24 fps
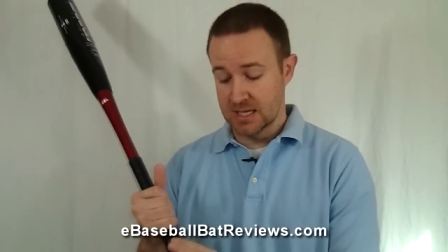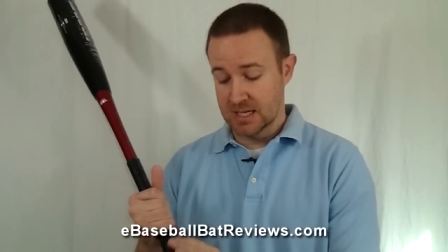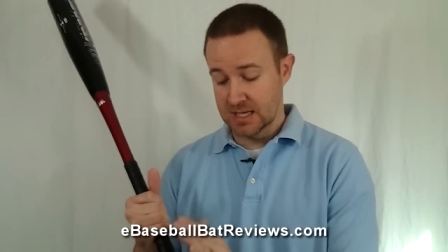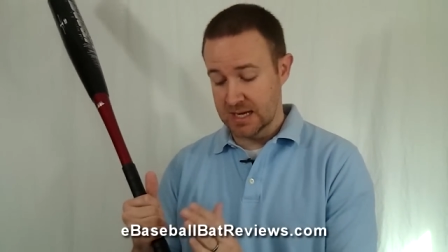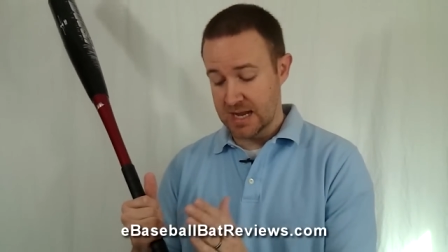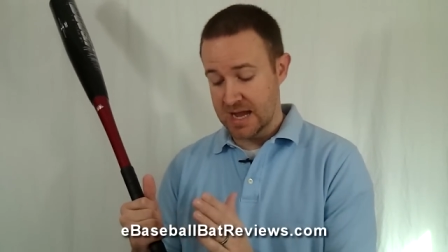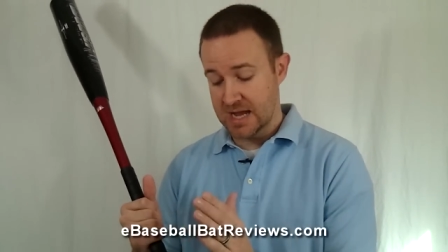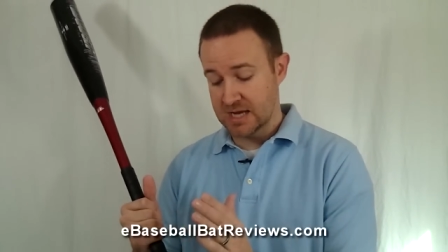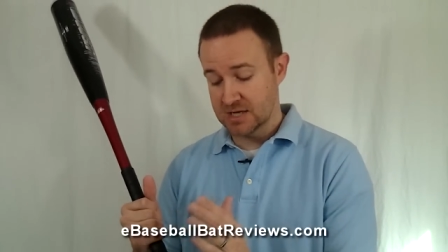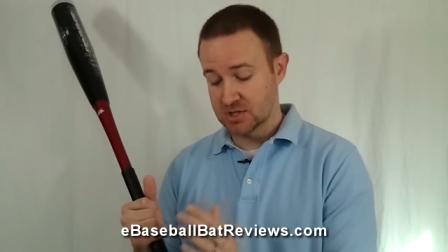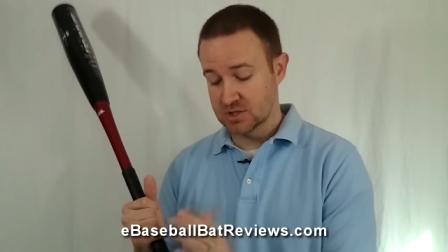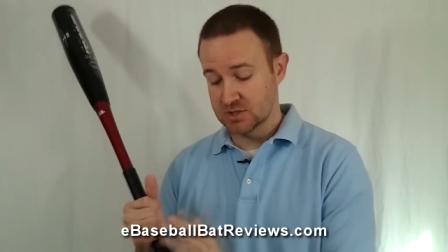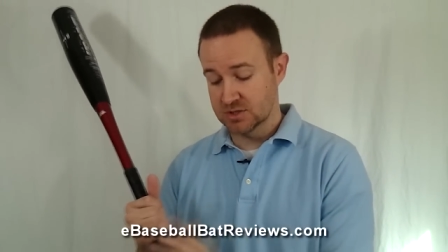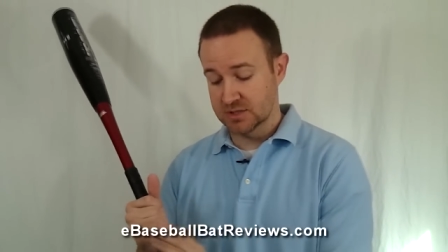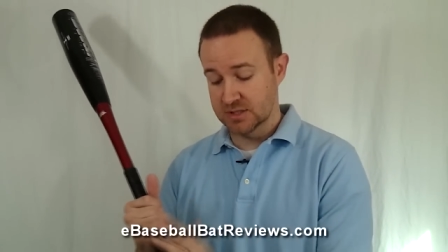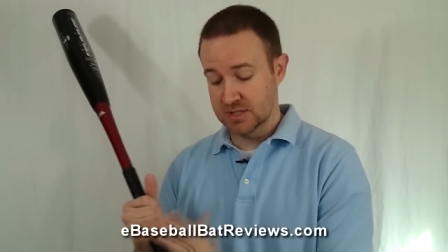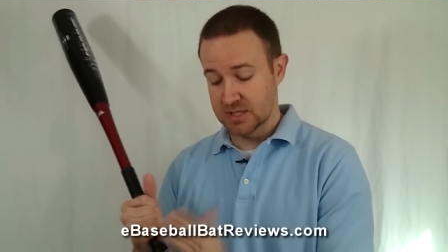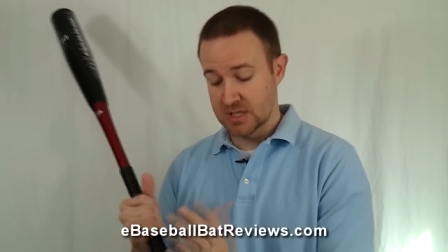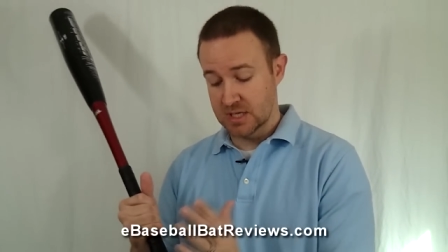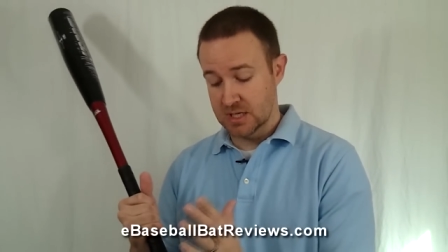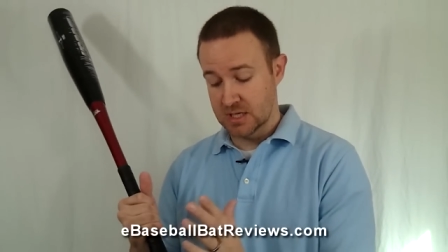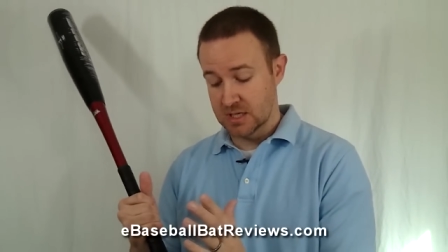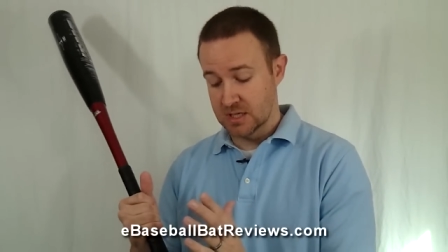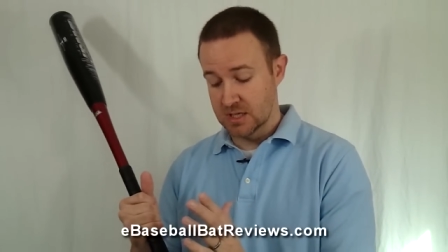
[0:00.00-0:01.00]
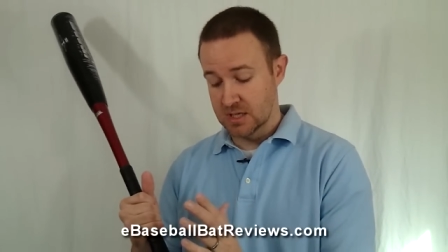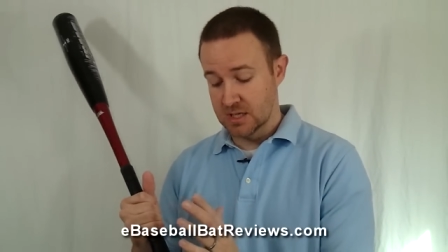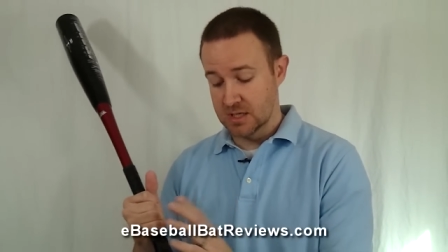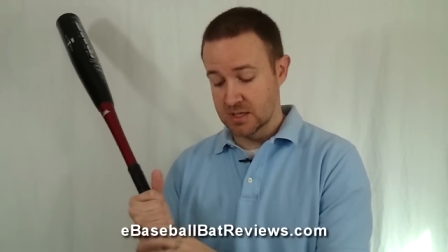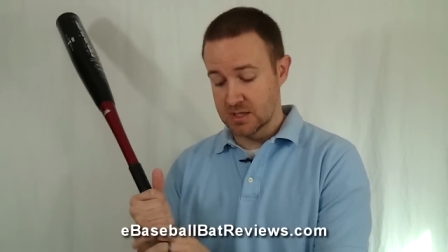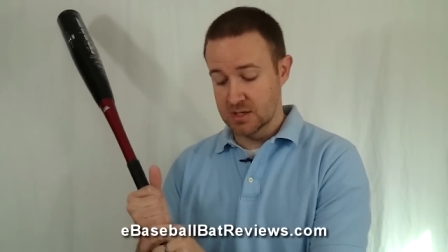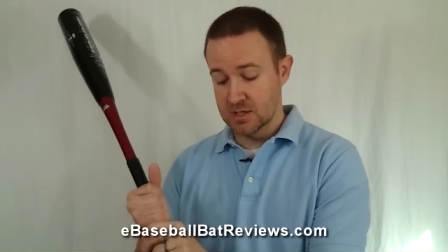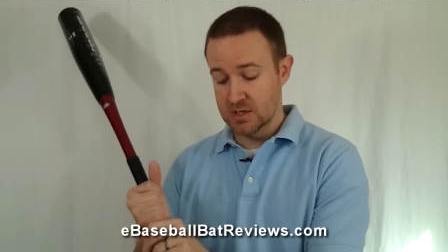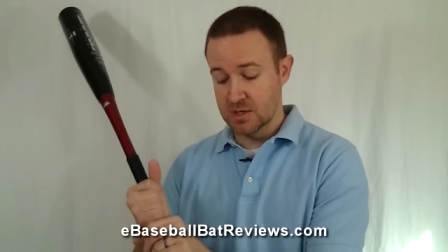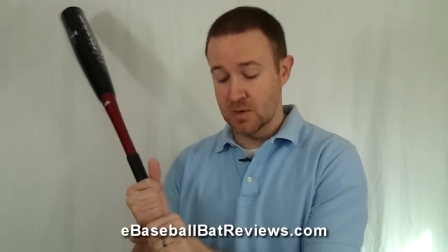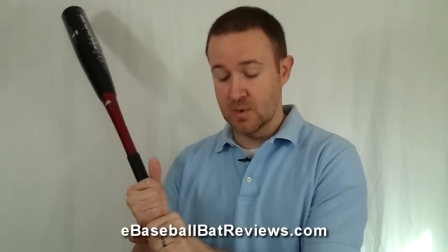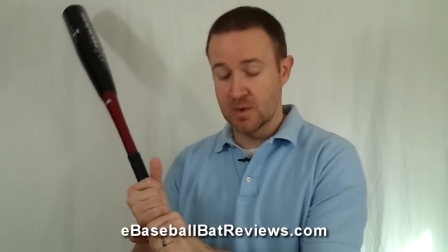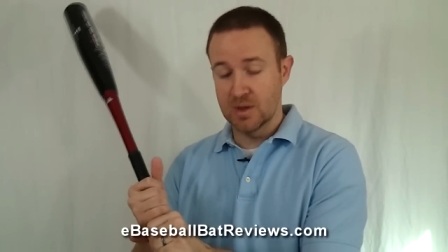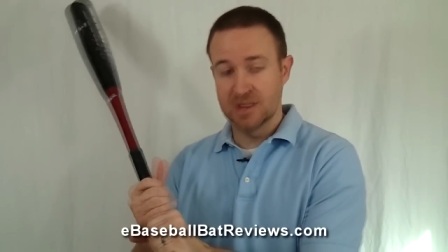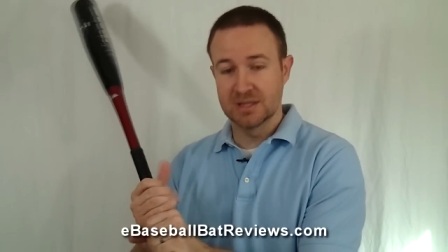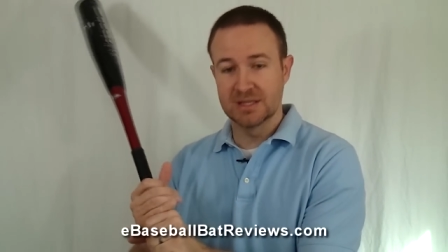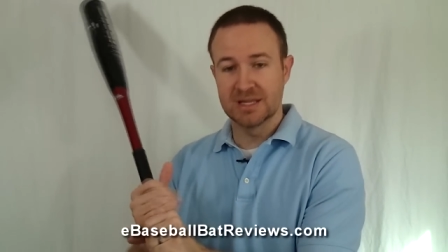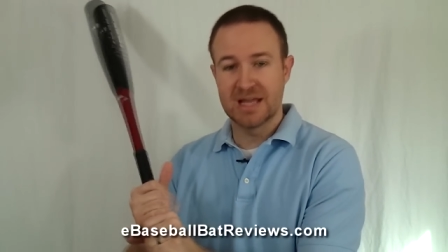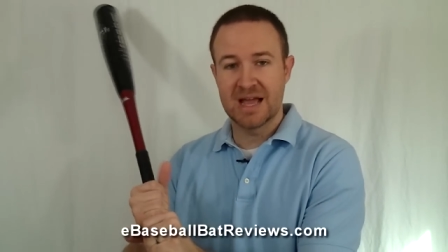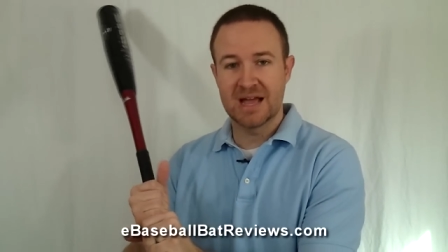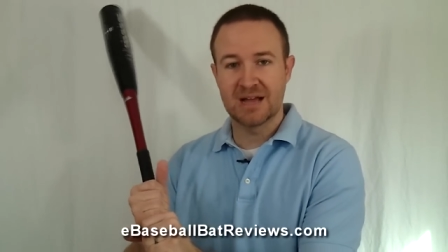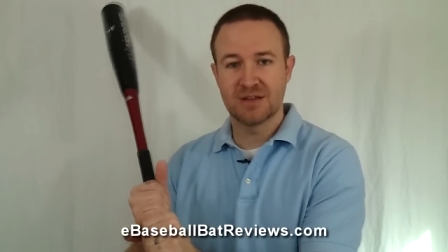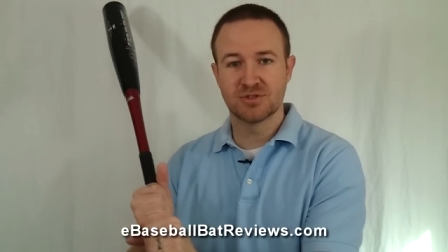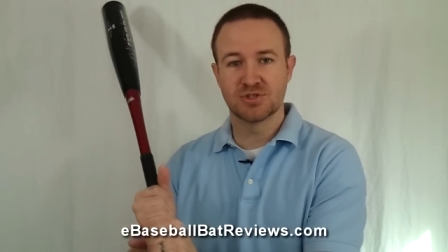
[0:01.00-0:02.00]
It actually, you know,
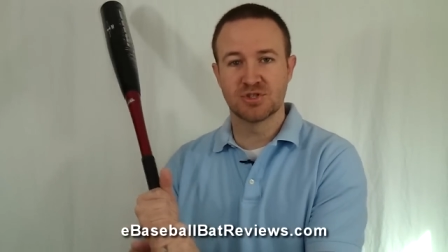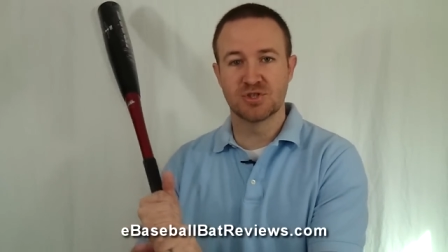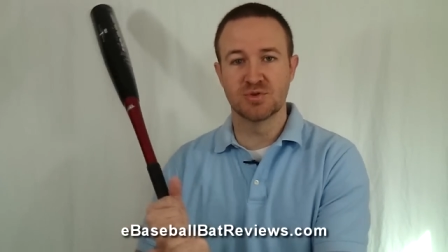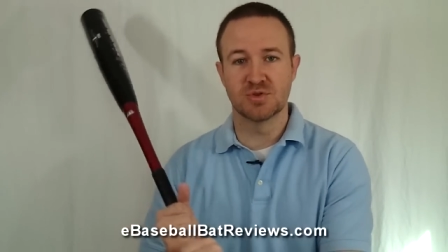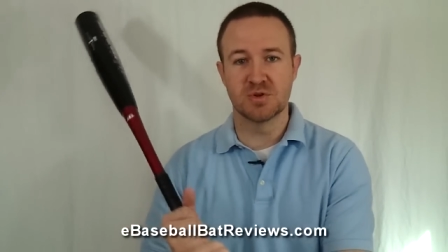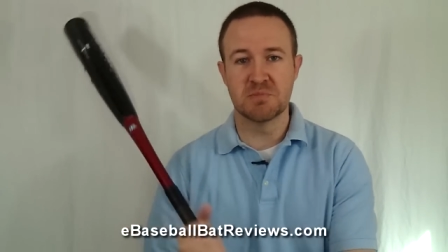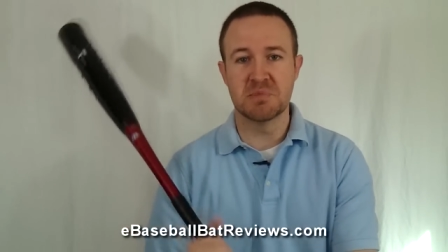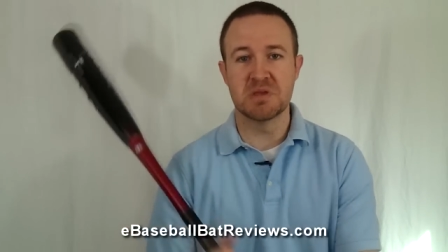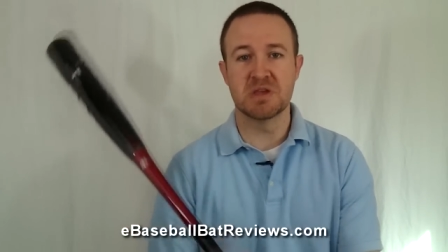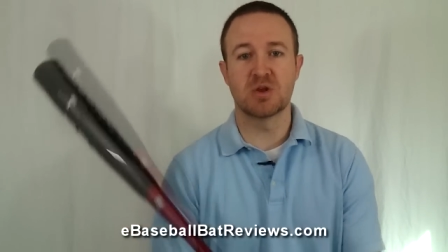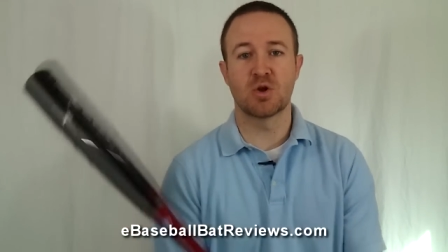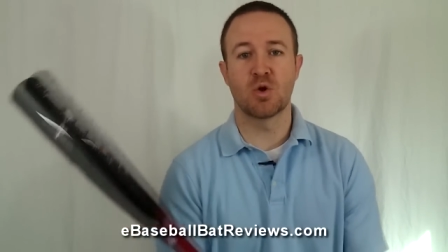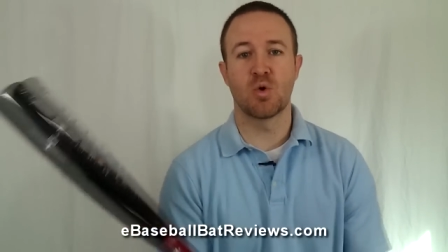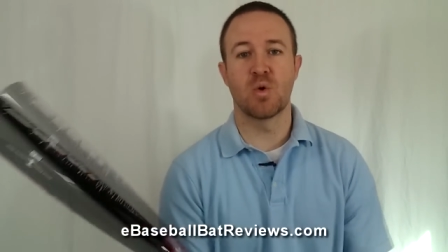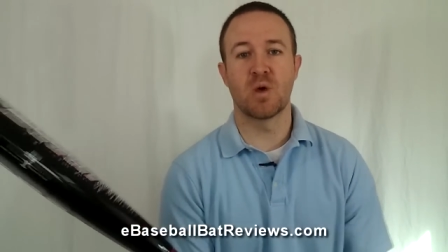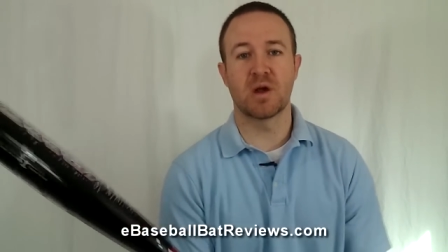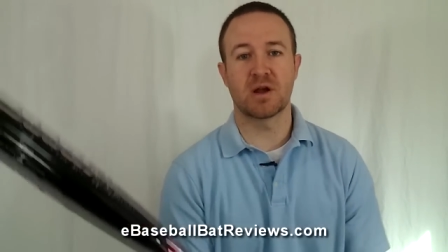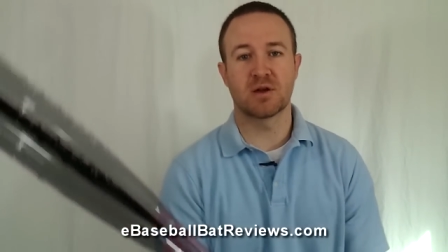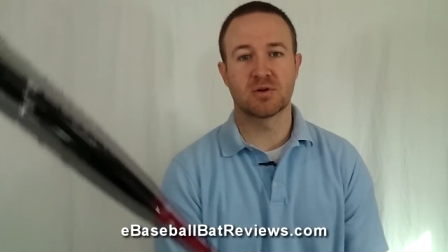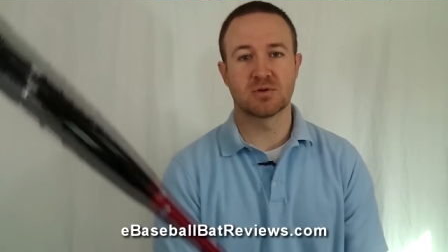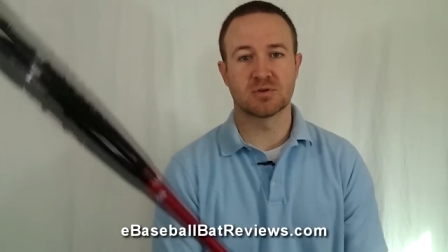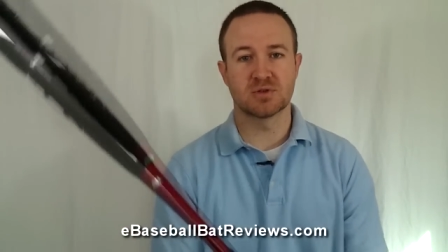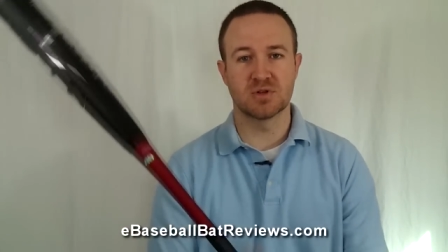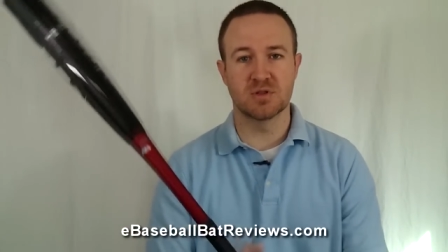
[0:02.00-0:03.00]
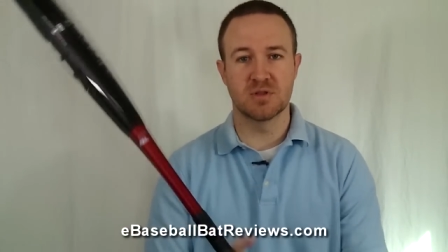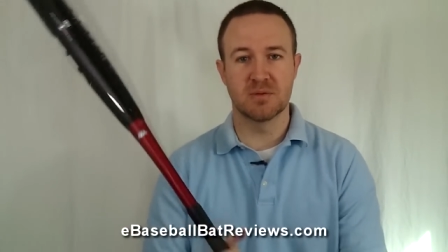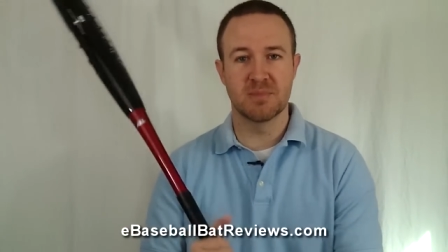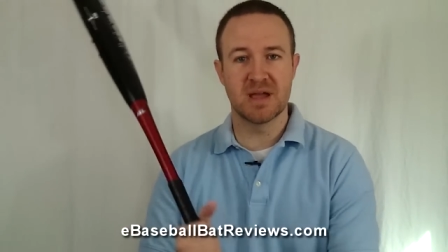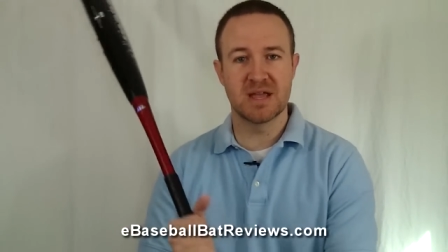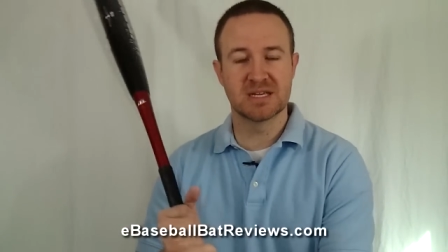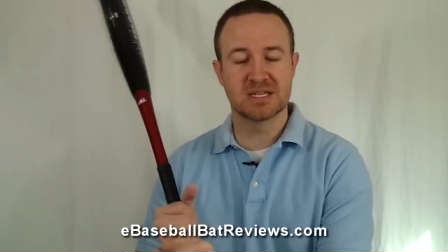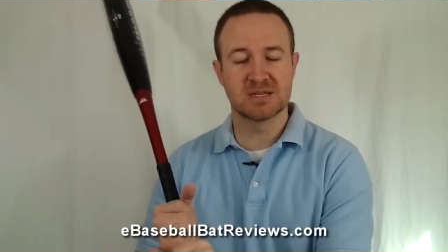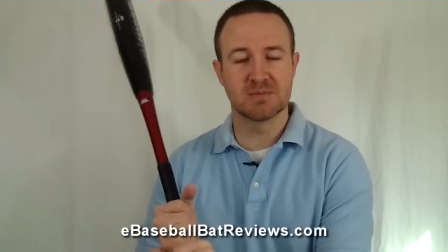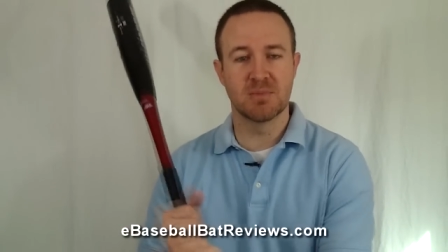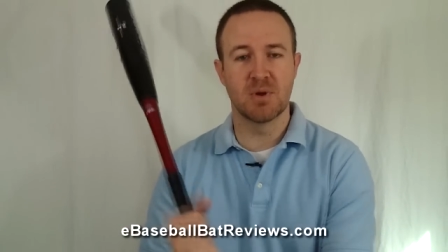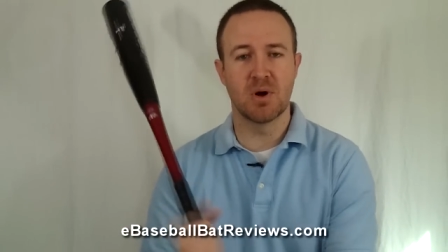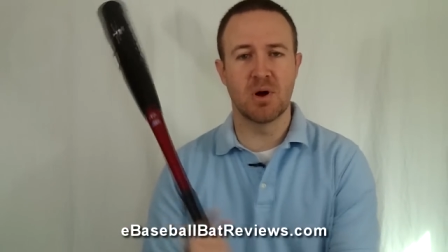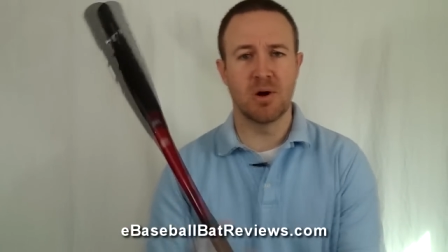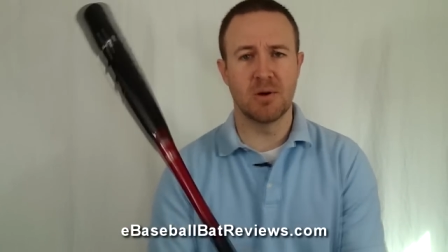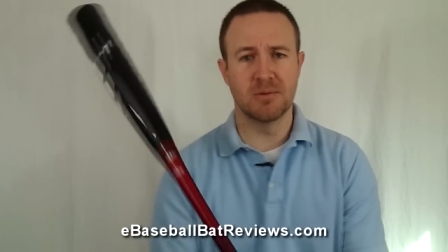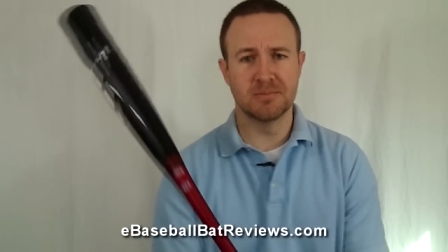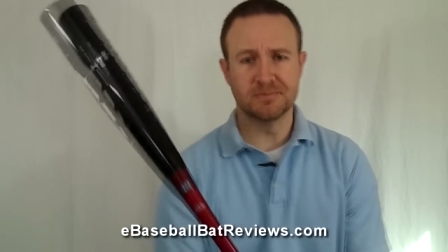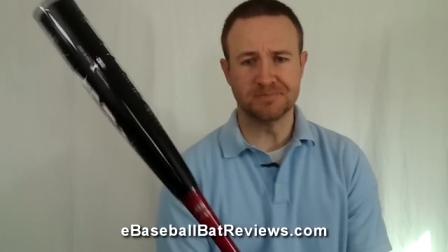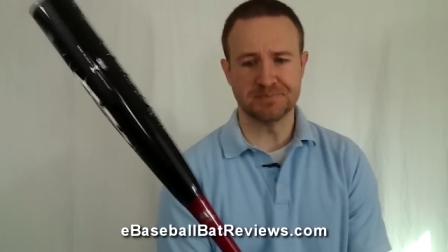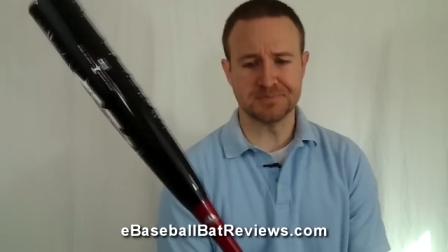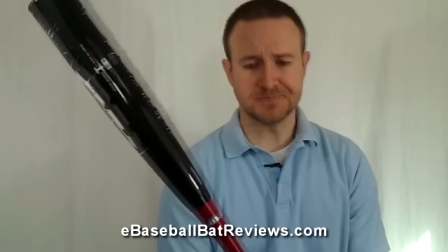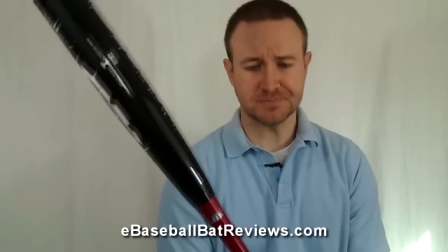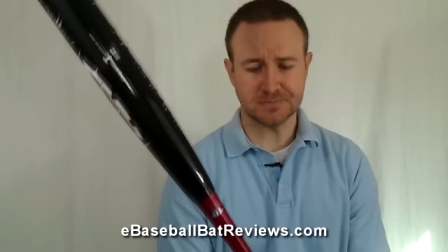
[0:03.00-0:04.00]
allows you to be quicker to the baseball,